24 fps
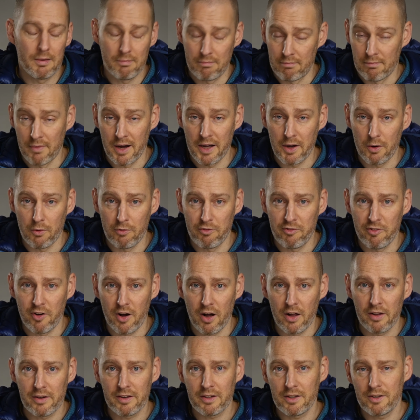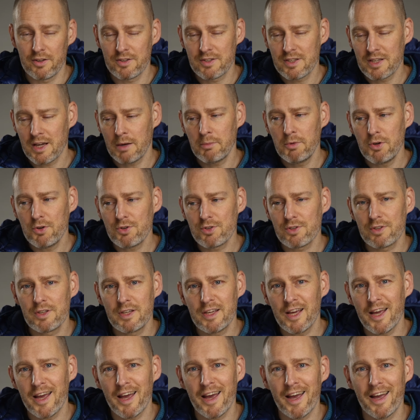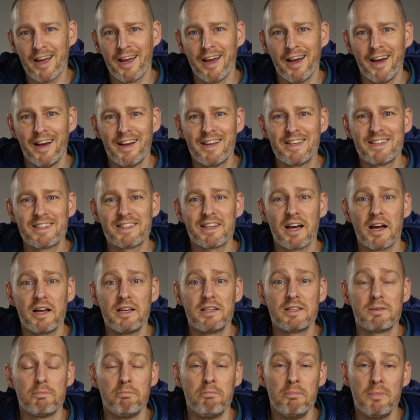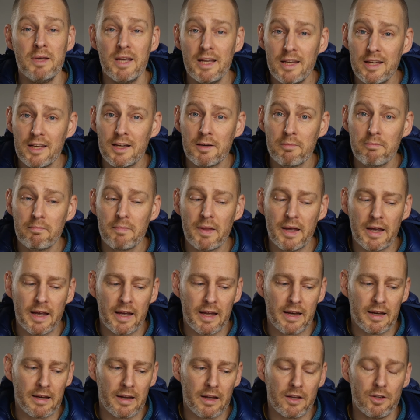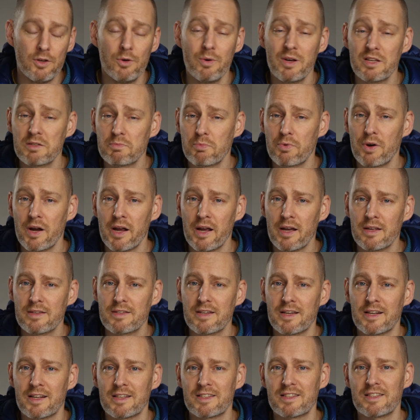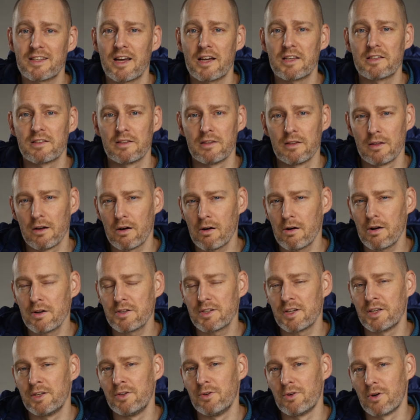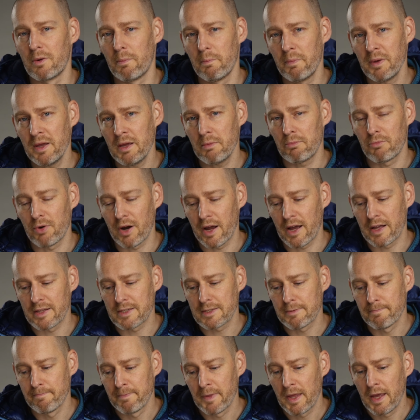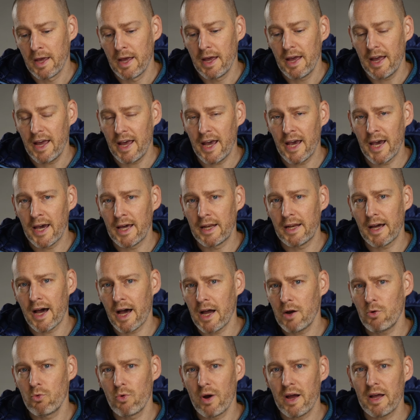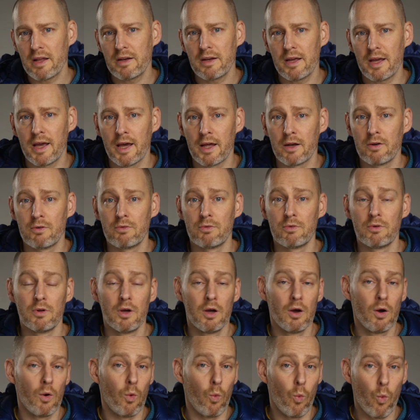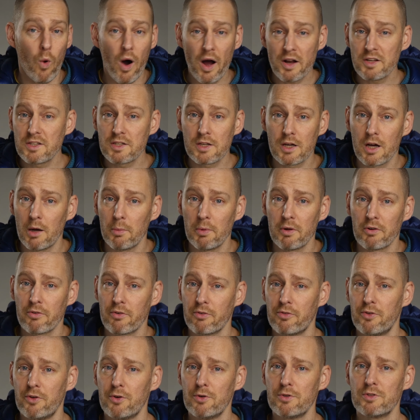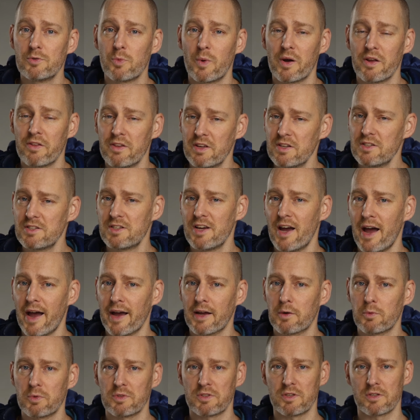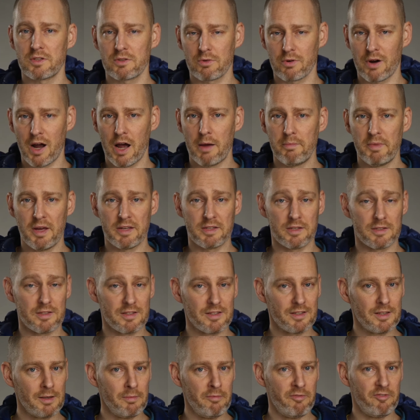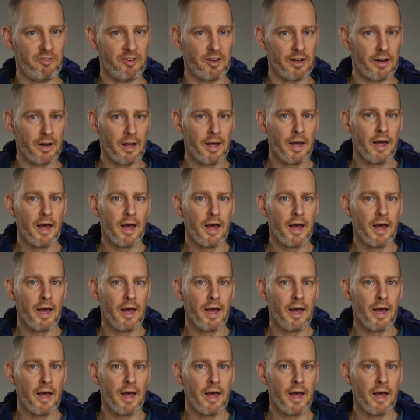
my own fault. You see, I'm usually a size medium in US brands and a size large in European brands. And I read and watched a couple of reviews where this jacket was described as a slim fit,